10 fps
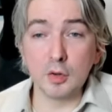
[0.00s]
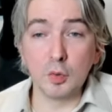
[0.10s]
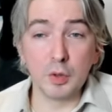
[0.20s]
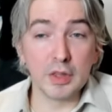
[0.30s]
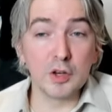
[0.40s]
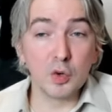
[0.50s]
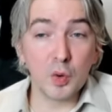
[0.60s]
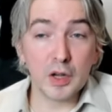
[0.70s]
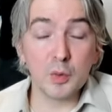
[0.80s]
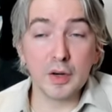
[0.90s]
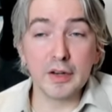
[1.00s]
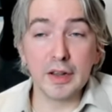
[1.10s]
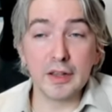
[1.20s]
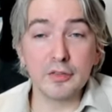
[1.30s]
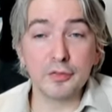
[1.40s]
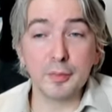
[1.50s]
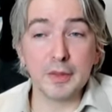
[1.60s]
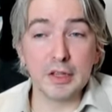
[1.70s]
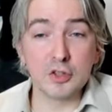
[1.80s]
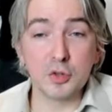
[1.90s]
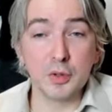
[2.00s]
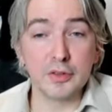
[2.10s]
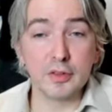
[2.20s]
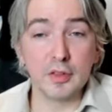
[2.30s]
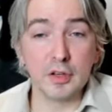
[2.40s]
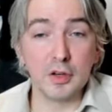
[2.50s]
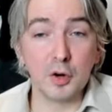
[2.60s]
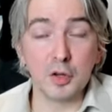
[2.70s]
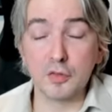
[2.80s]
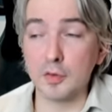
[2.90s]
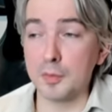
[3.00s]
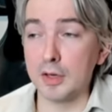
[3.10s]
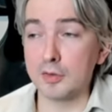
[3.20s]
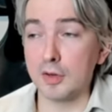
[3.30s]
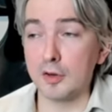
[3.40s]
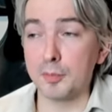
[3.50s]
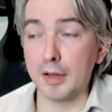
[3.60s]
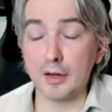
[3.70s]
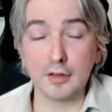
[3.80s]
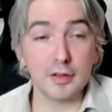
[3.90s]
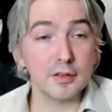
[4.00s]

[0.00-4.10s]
within 21 days from the issuance of the notice of administrative penalty.